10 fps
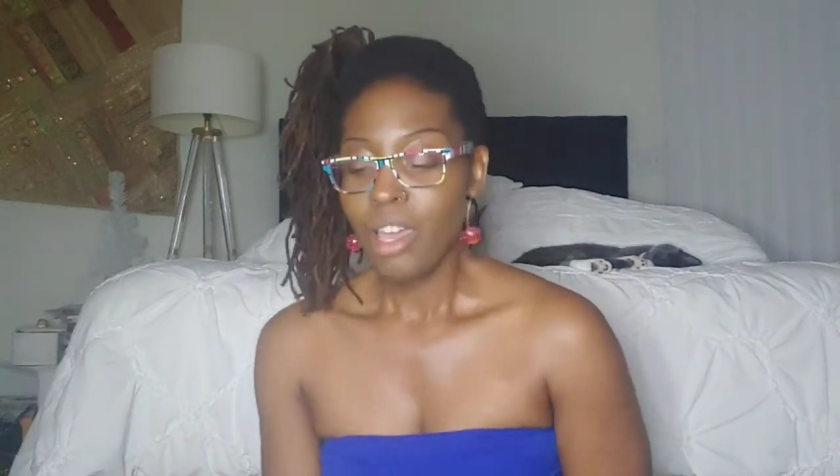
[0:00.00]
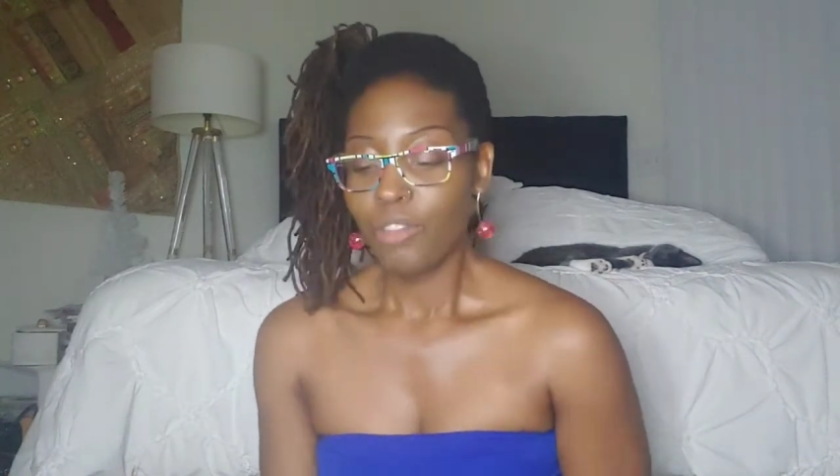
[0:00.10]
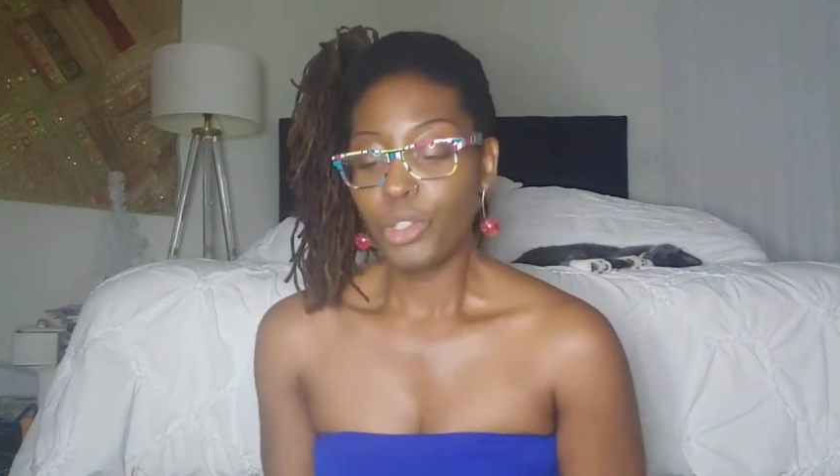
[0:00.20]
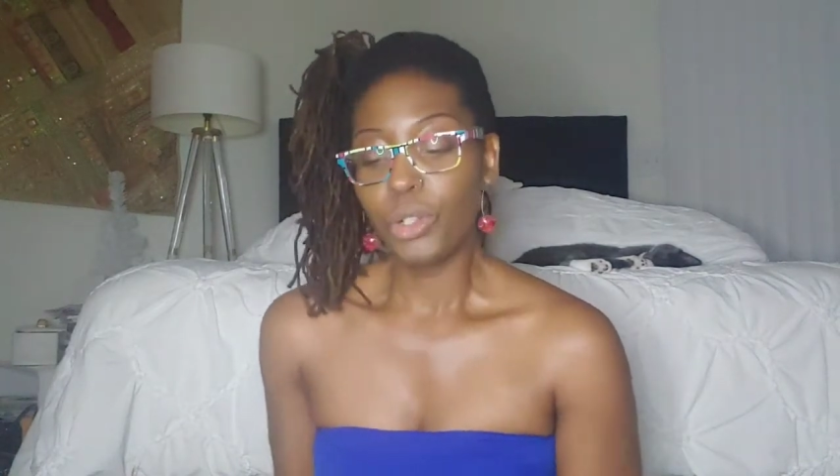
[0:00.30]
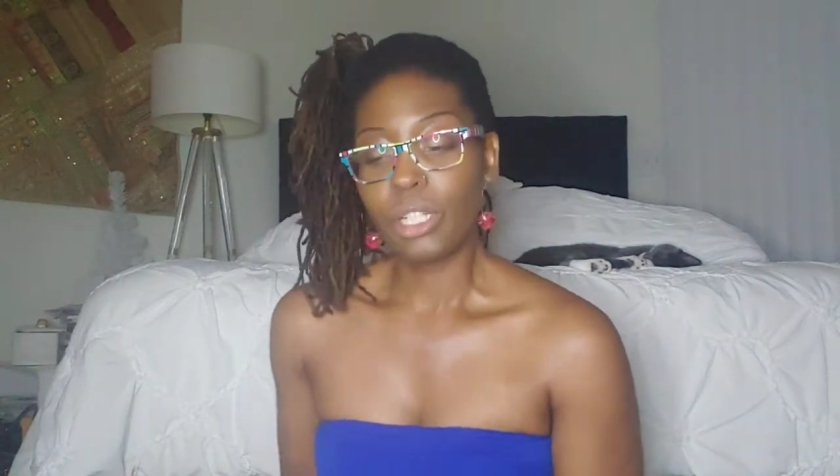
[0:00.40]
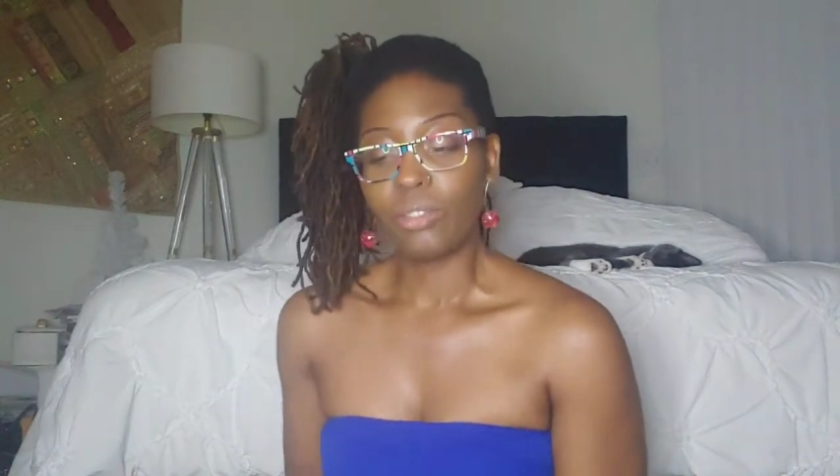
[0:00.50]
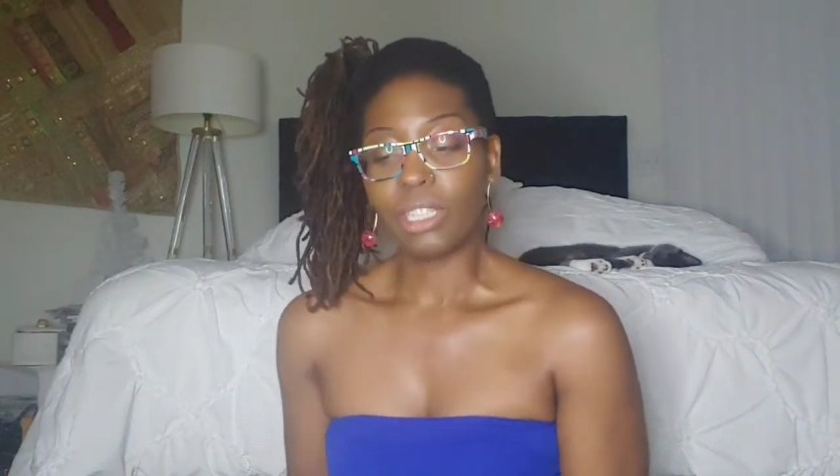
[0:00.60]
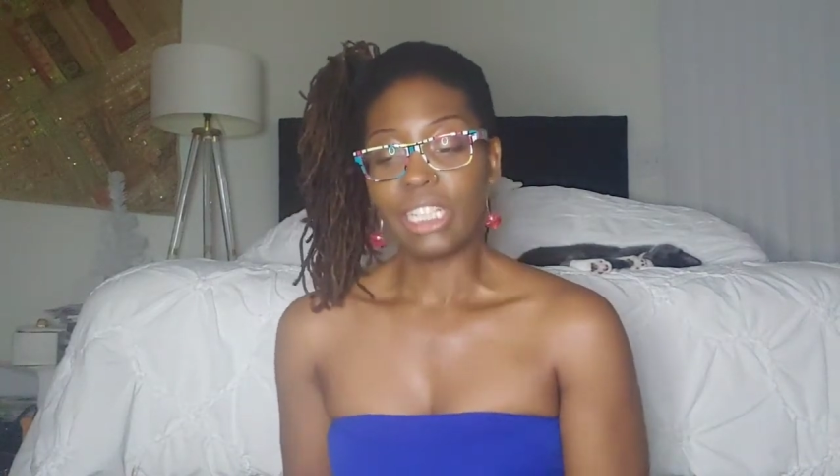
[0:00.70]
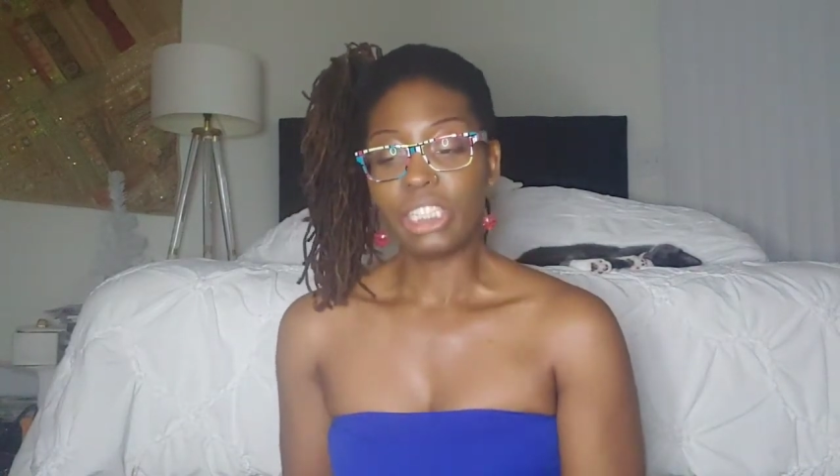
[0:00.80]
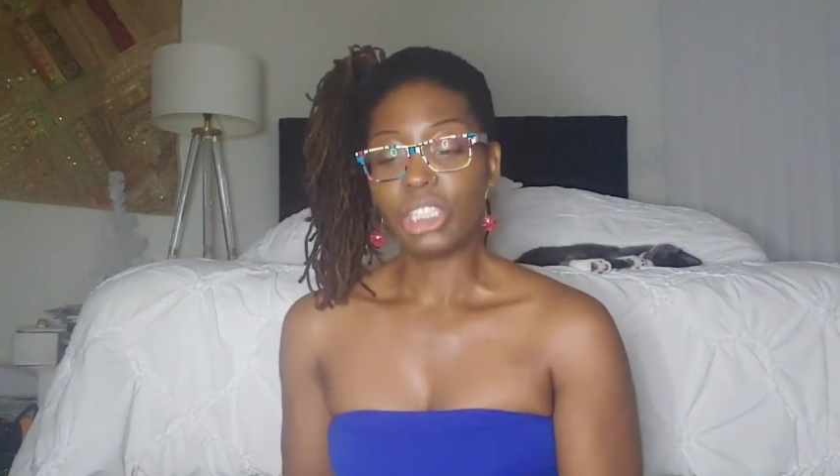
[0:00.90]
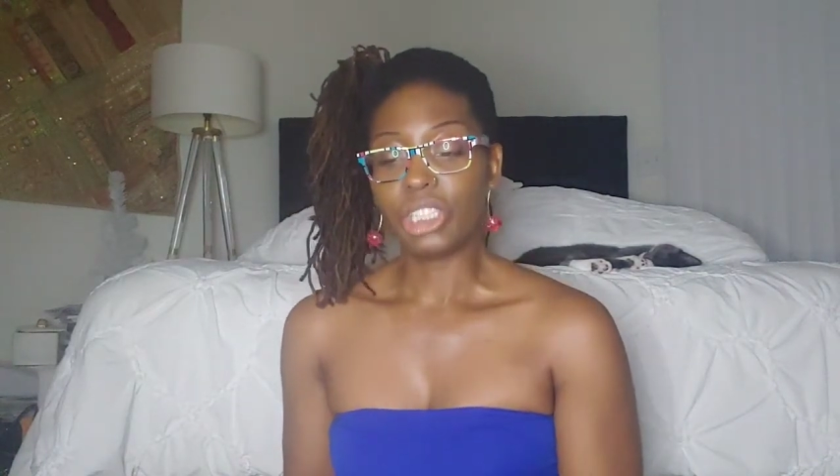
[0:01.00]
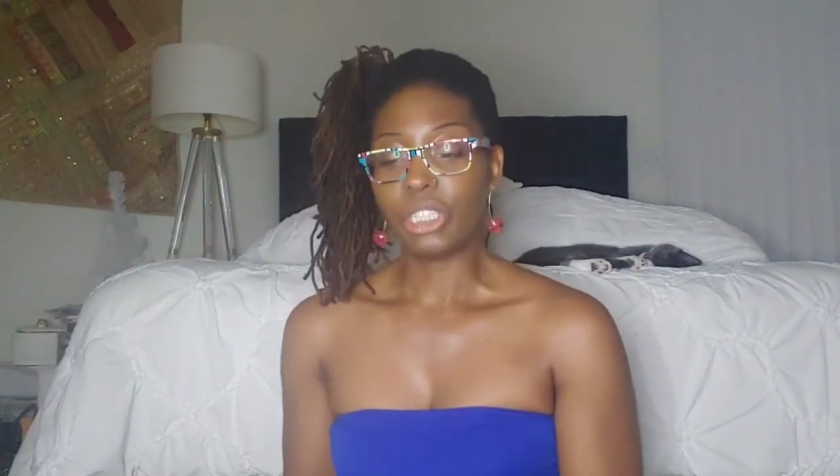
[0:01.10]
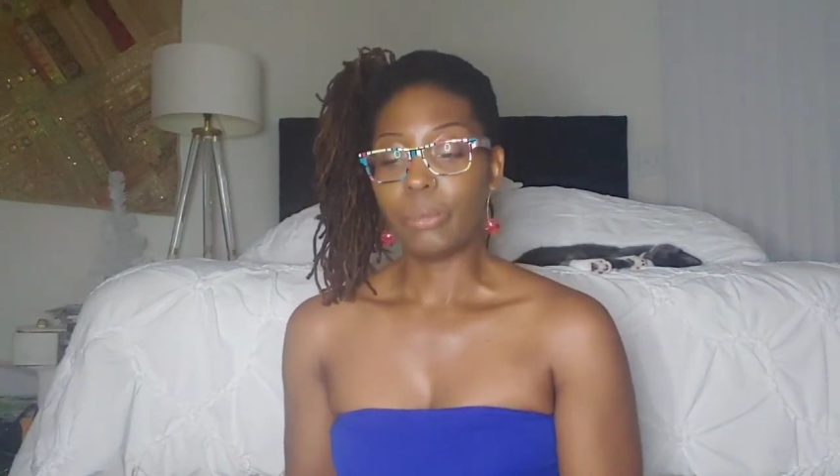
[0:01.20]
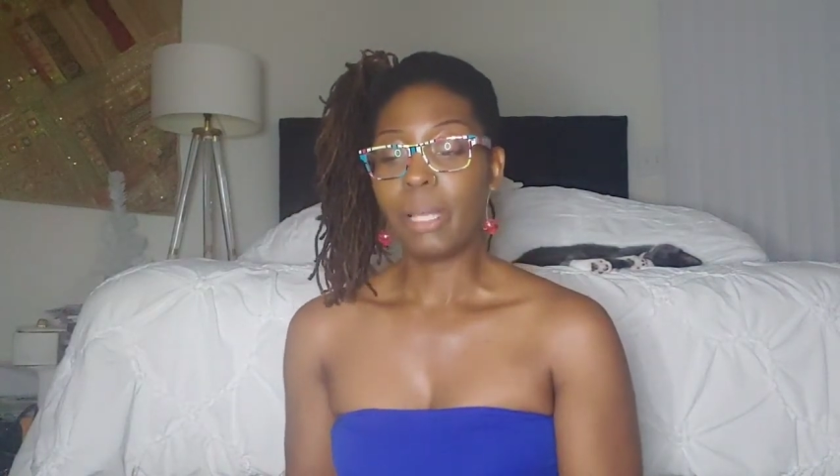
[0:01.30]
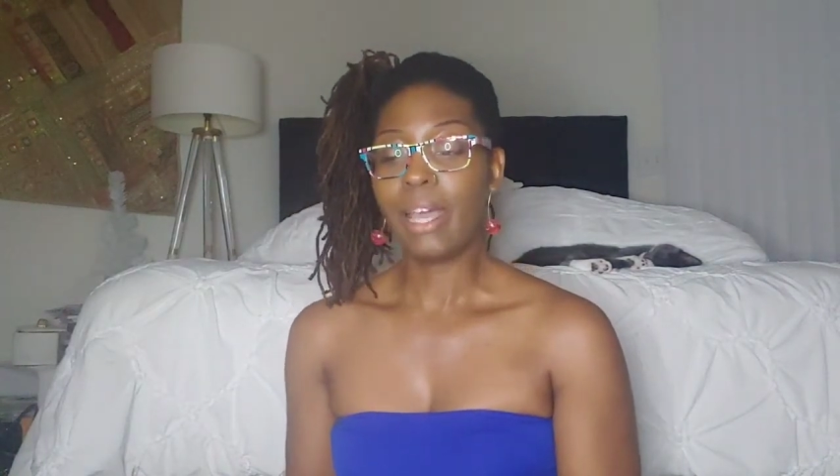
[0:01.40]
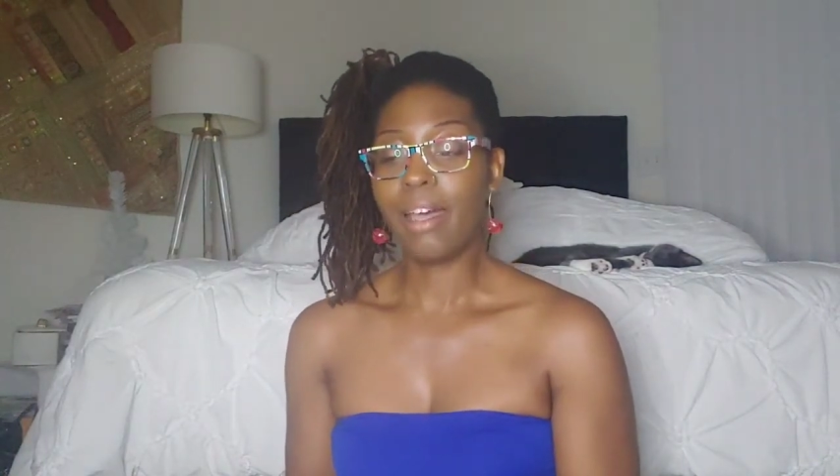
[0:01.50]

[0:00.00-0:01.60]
If you're in a relationship